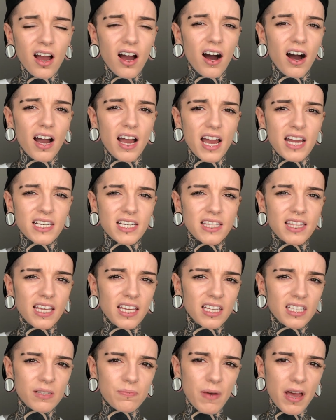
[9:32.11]
I actually think
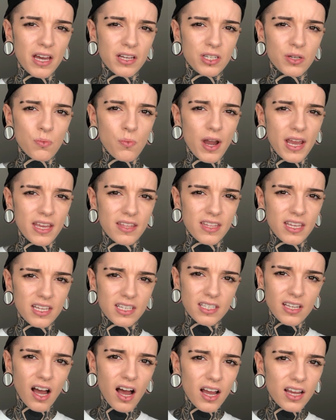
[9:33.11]
it's better to wait the
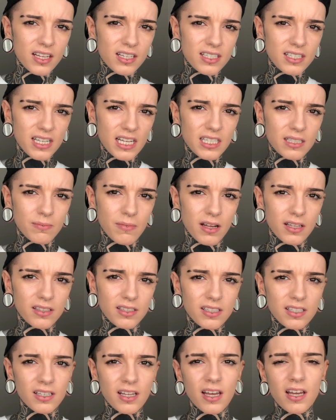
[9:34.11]
entire 6 months